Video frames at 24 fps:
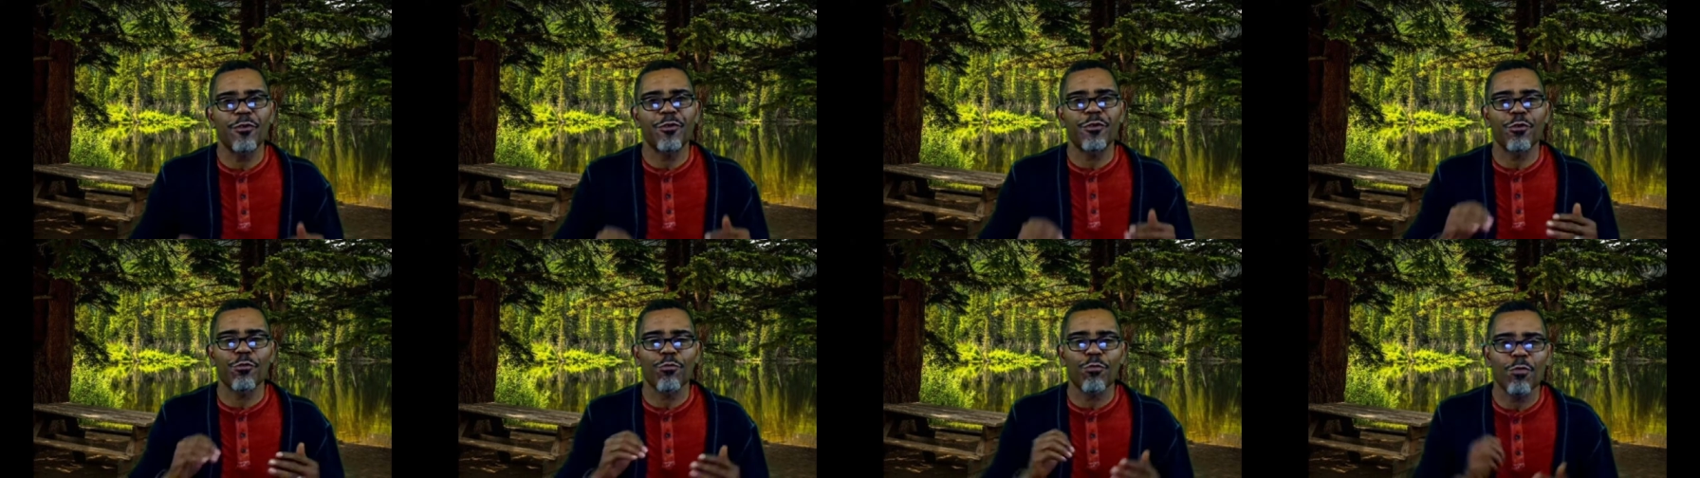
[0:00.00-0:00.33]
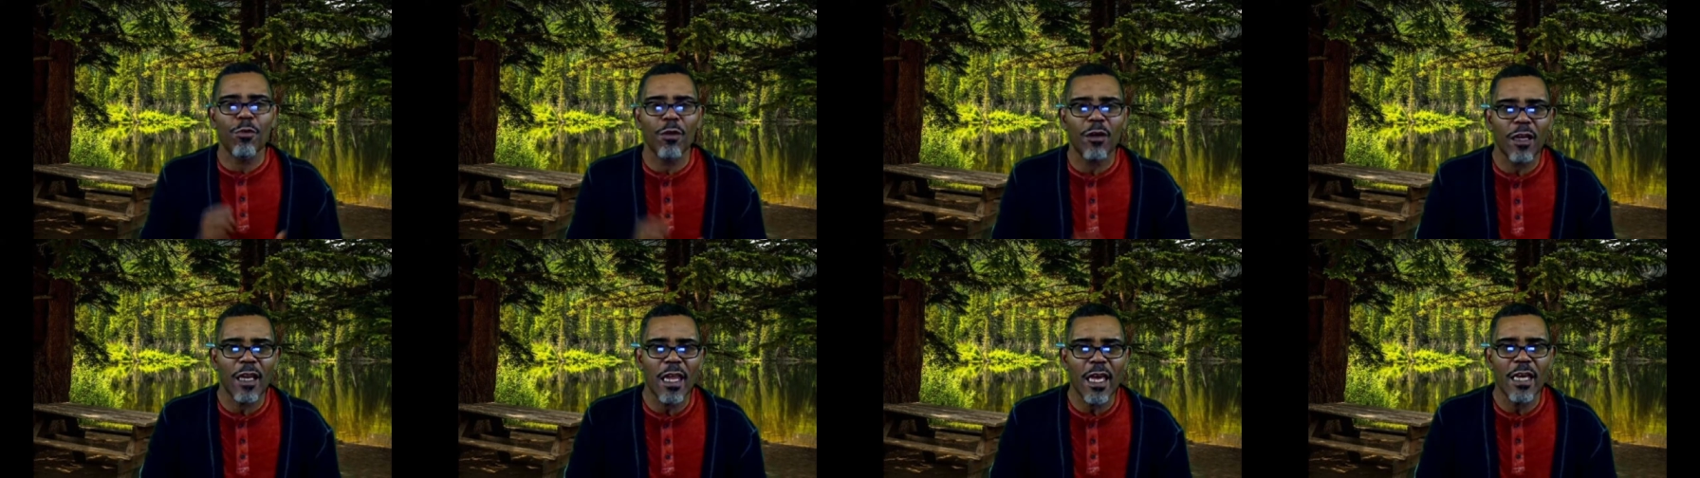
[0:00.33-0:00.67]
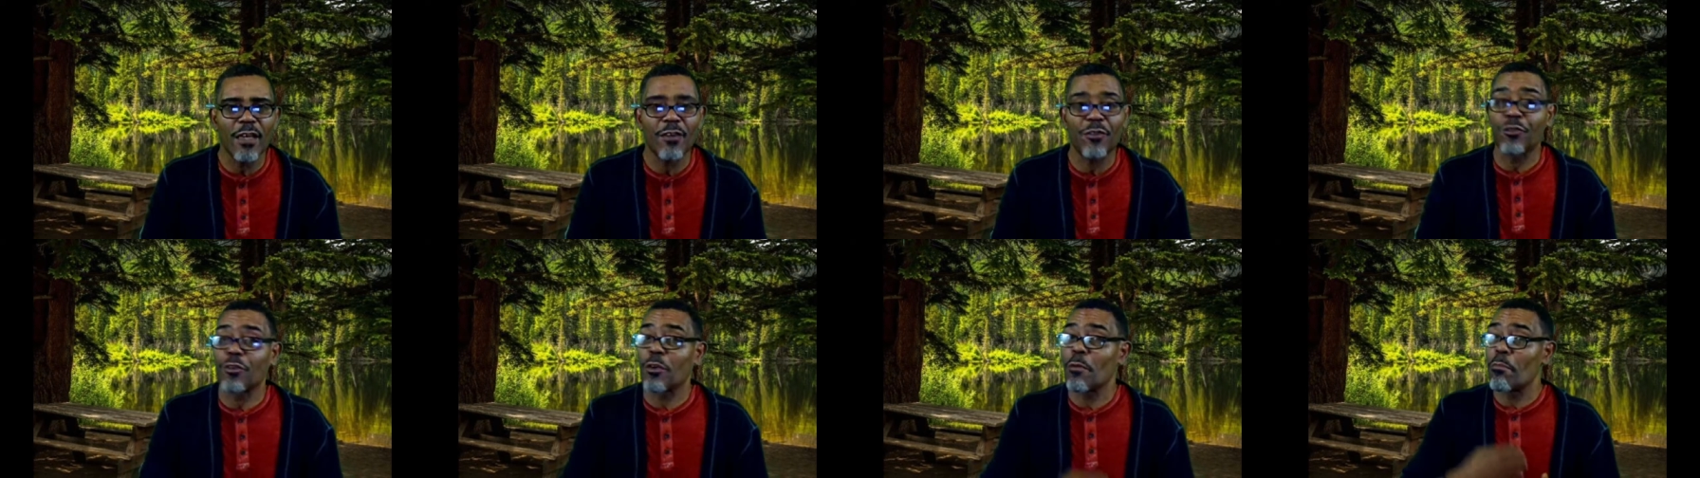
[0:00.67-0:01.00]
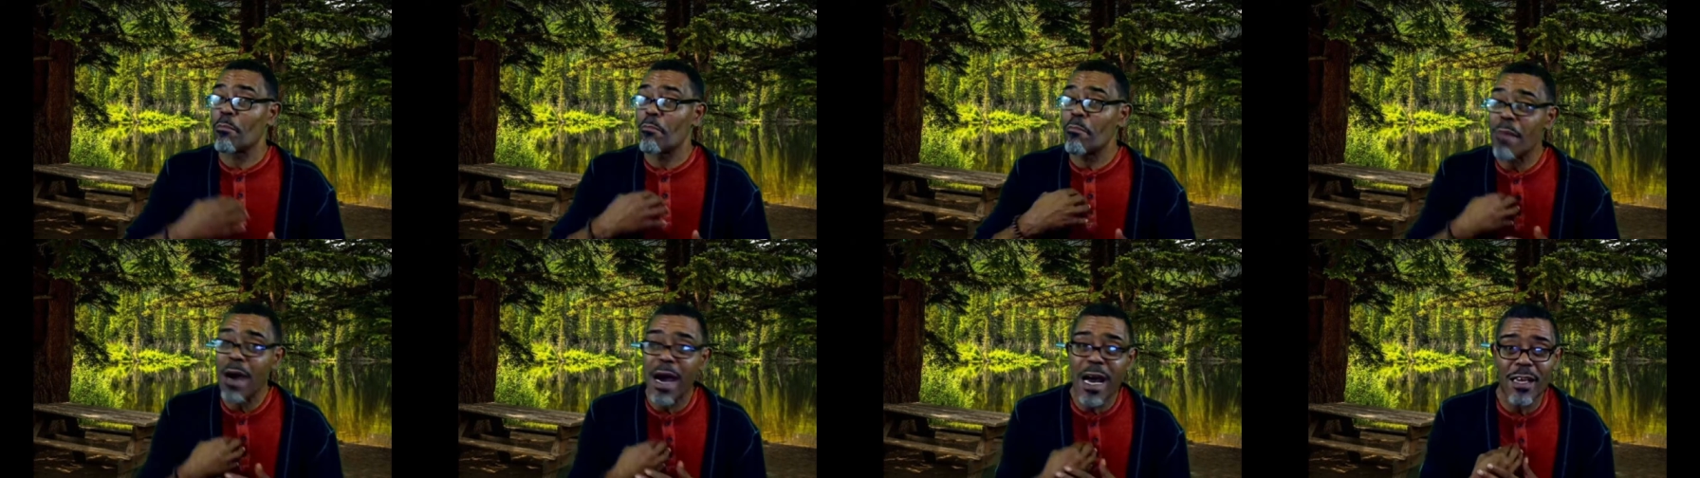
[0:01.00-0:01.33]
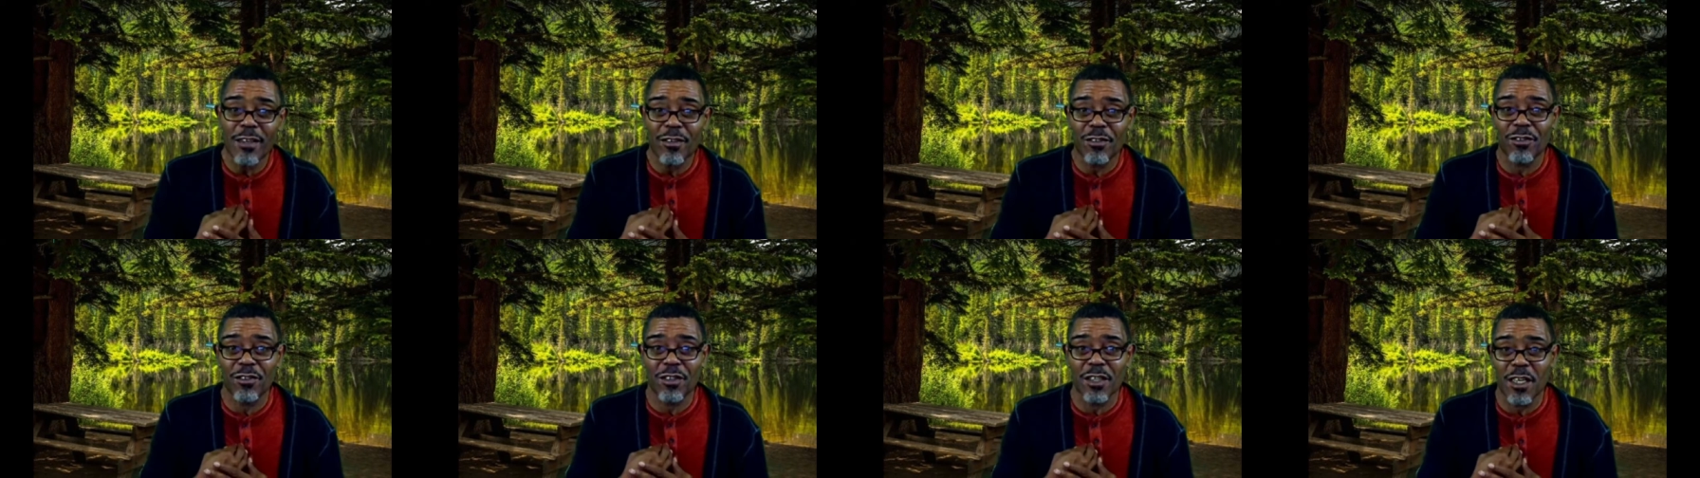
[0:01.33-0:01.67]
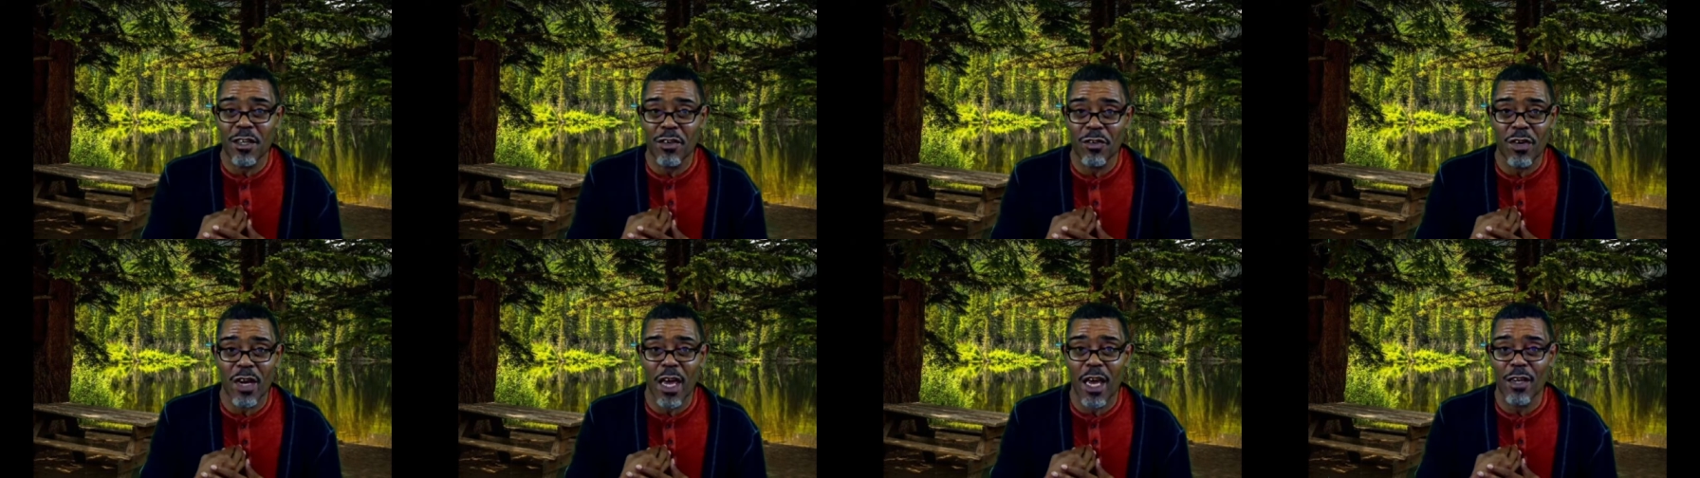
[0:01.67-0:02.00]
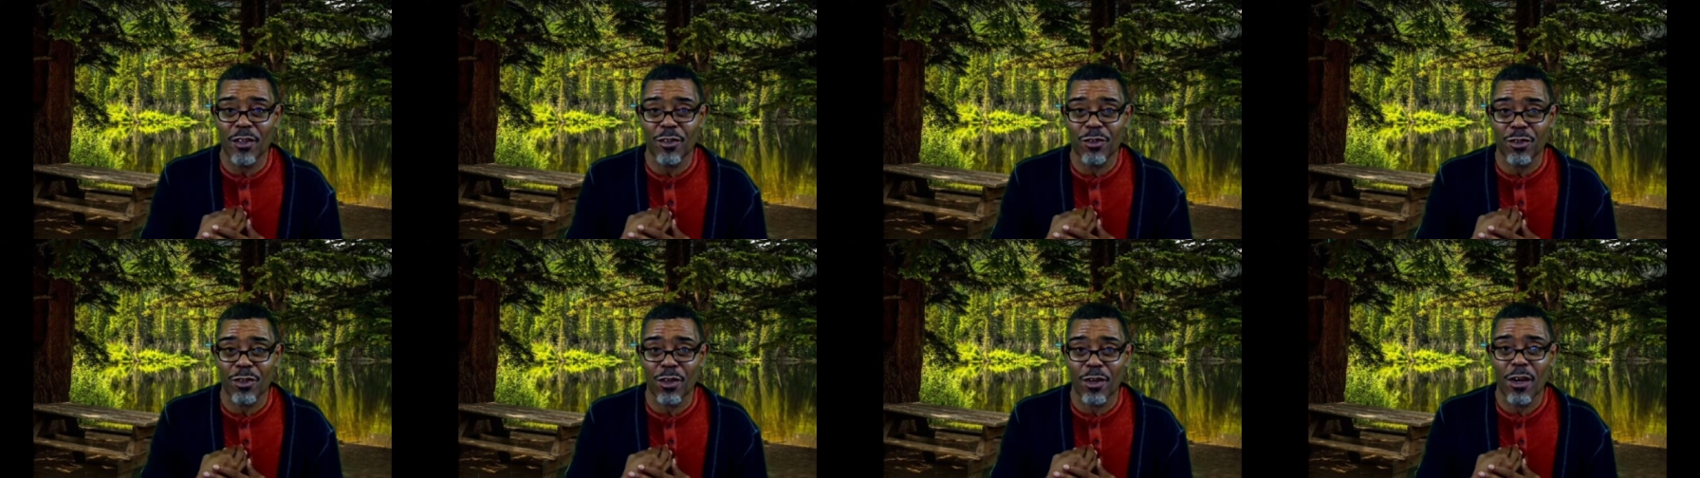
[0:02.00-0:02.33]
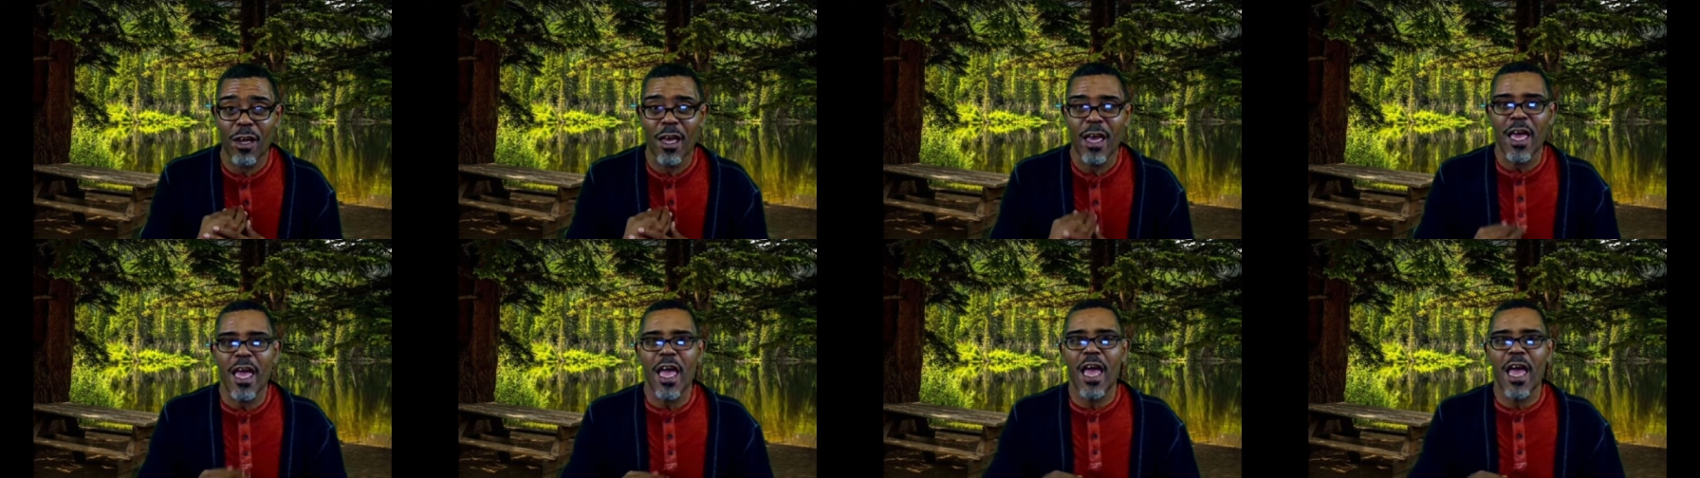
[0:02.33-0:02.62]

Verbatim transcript: to relate to my sin nature